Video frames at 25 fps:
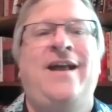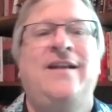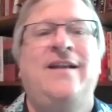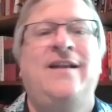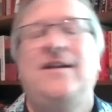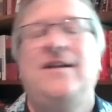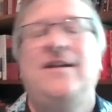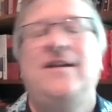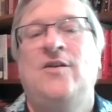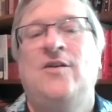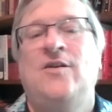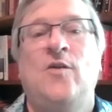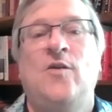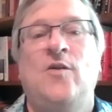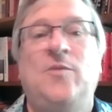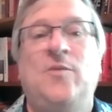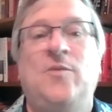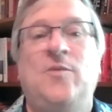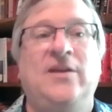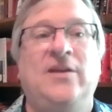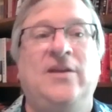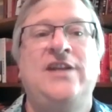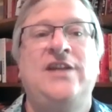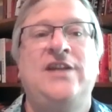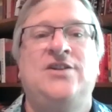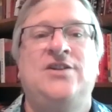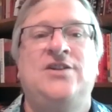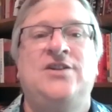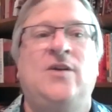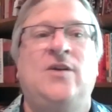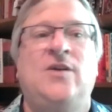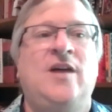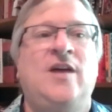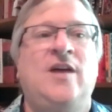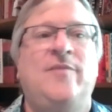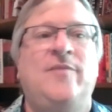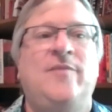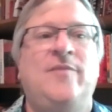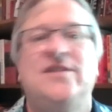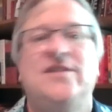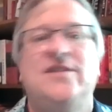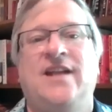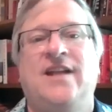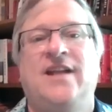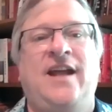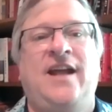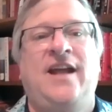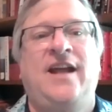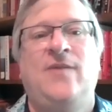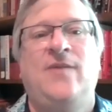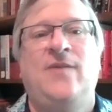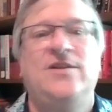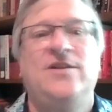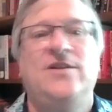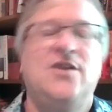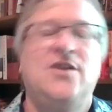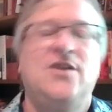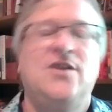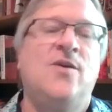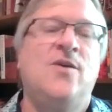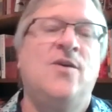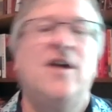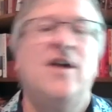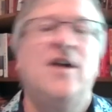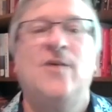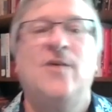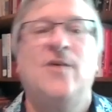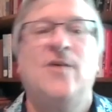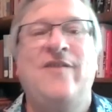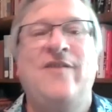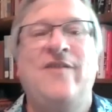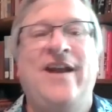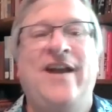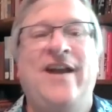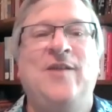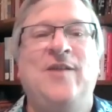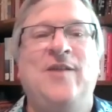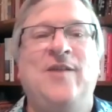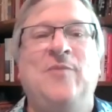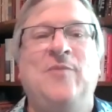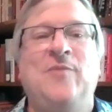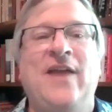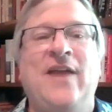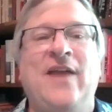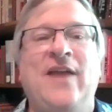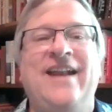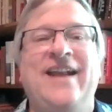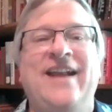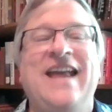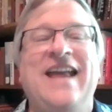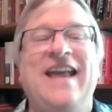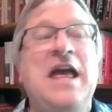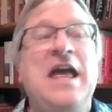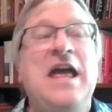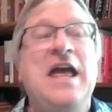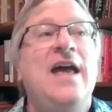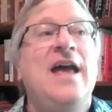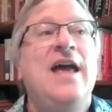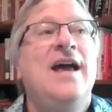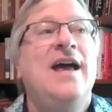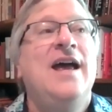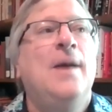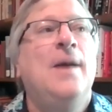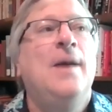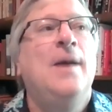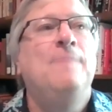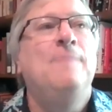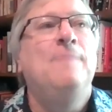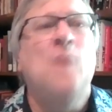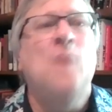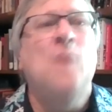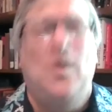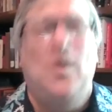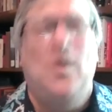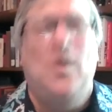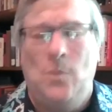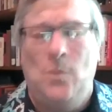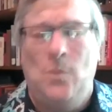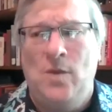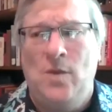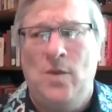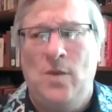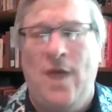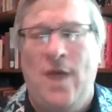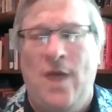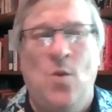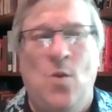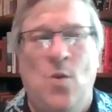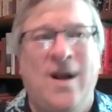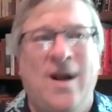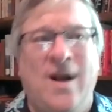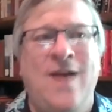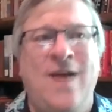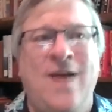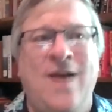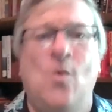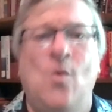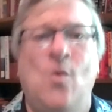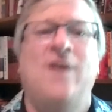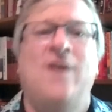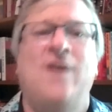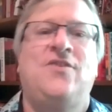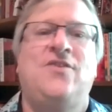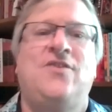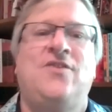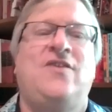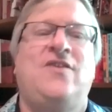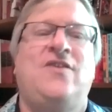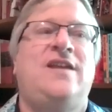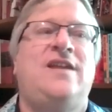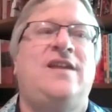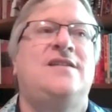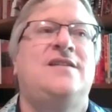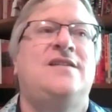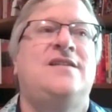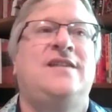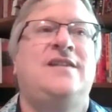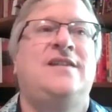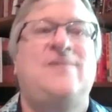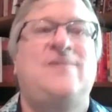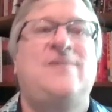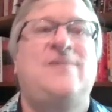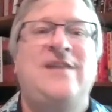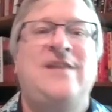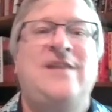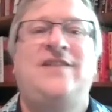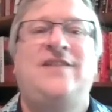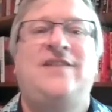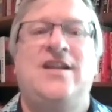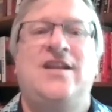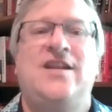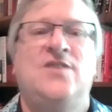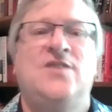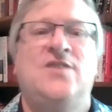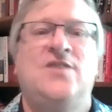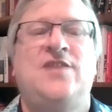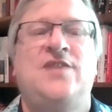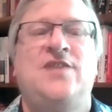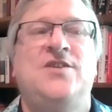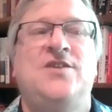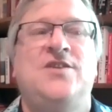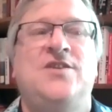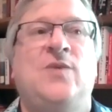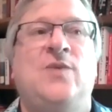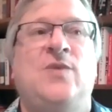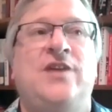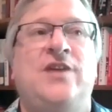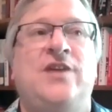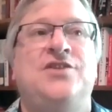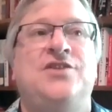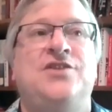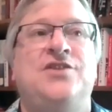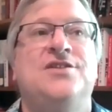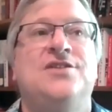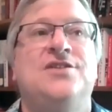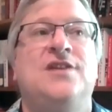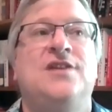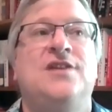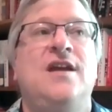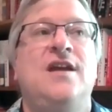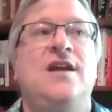and, the police showed up and said, hey, what's going on? We've had a complaint. And what I wonder is, especially in those situations,